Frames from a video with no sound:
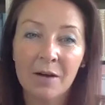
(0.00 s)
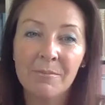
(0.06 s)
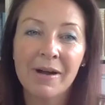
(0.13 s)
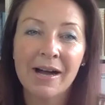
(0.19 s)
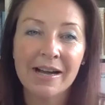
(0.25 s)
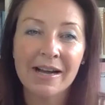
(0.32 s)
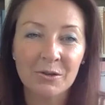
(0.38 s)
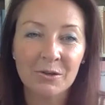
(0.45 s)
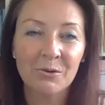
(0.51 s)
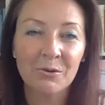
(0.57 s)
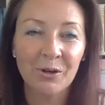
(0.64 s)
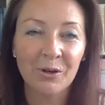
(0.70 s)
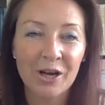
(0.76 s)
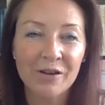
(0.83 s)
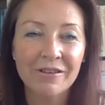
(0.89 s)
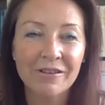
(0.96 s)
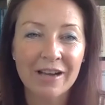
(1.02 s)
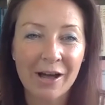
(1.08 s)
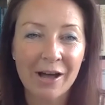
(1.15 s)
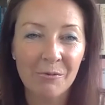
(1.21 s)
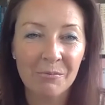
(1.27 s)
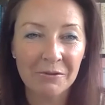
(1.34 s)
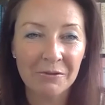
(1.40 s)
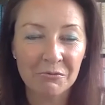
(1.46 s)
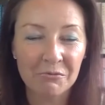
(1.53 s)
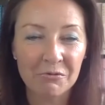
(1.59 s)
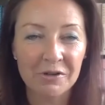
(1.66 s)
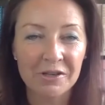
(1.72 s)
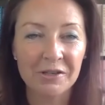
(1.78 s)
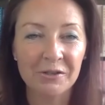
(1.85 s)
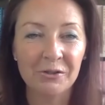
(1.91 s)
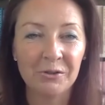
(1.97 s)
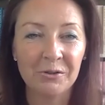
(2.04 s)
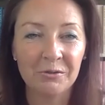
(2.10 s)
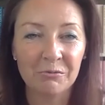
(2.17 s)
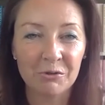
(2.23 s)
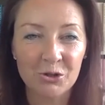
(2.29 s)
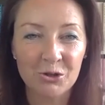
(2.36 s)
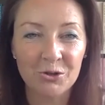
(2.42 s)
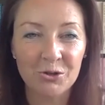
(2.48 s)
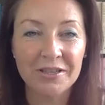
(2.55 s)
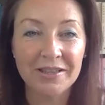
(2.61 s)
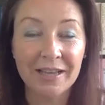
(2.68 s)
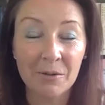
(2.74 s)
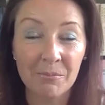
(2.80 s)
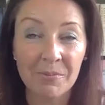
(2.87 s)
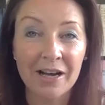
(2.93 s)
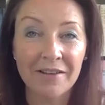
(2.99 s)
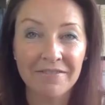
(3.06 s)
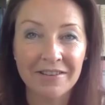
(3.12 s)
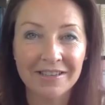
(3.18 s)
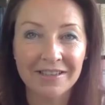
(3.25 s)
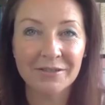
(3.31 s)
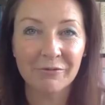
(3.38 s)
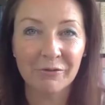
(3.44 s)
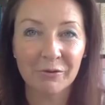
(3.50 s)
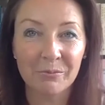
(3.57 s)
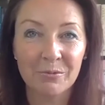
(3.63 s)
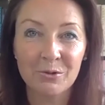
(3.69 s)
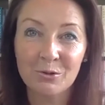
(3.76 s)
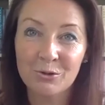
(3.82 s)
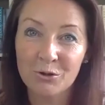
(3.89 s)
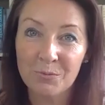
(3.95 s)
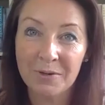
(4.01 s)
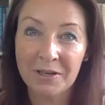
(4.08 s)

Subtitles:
mask all over to help that reducing that puffiness from too many.